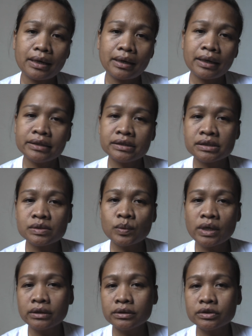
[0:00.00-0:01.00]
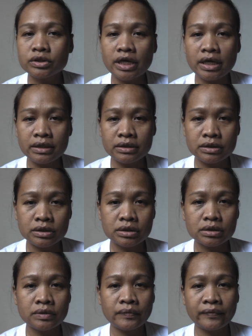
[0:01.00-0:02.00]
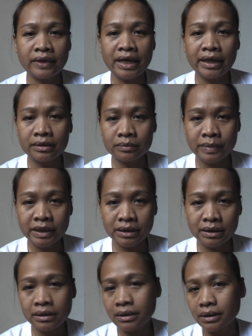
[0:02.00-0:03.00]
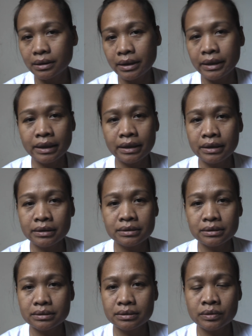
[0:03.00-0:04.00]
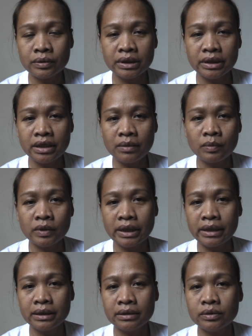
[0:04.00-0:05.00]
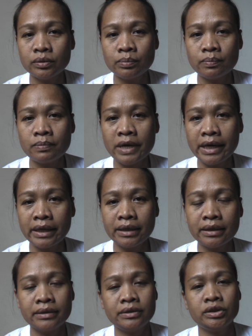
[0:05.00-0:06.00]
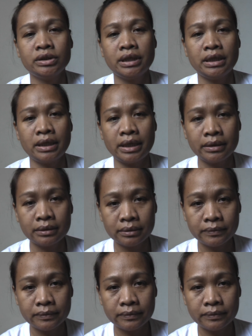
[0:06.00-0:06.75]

I just want to change the flight, but it, I cannot do it anymore. I need to buy another ticket.